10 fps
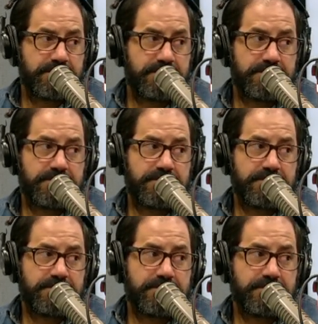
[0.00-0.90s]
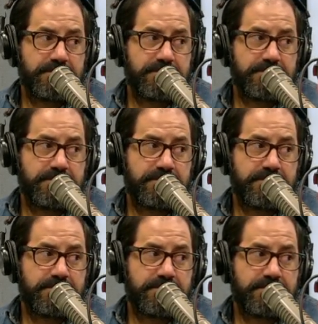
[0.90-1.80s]

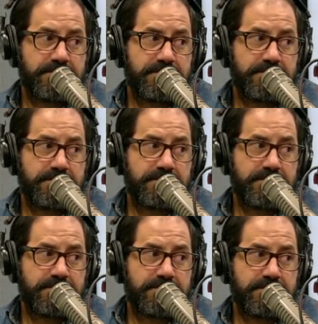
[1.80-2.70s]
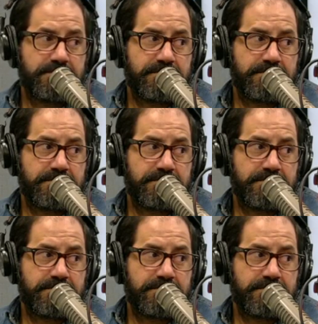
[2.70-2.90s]
The person shown says nothing.